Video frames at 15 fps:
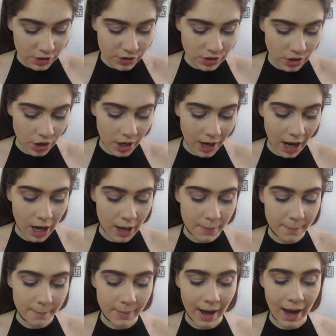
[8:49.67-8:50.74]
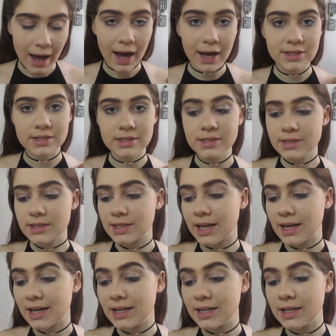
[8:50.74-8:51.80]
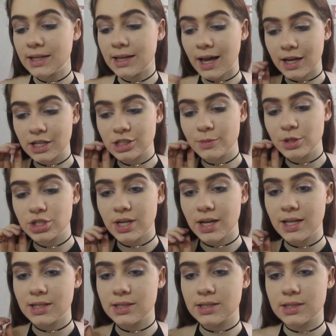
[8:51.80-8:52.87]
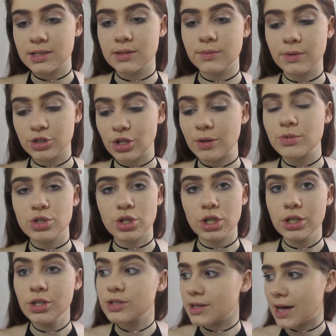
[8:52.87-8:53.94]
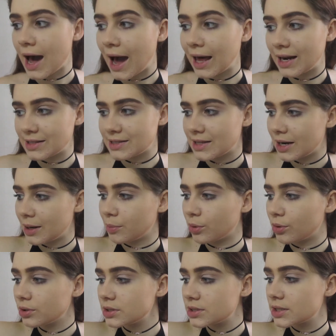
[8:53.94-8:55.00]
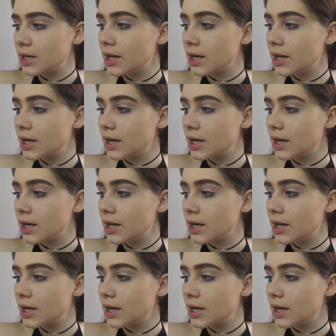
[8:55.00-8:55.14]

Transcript: So I didn't get any like shimmer shades, so I'm just going to use the highlighter that I bought.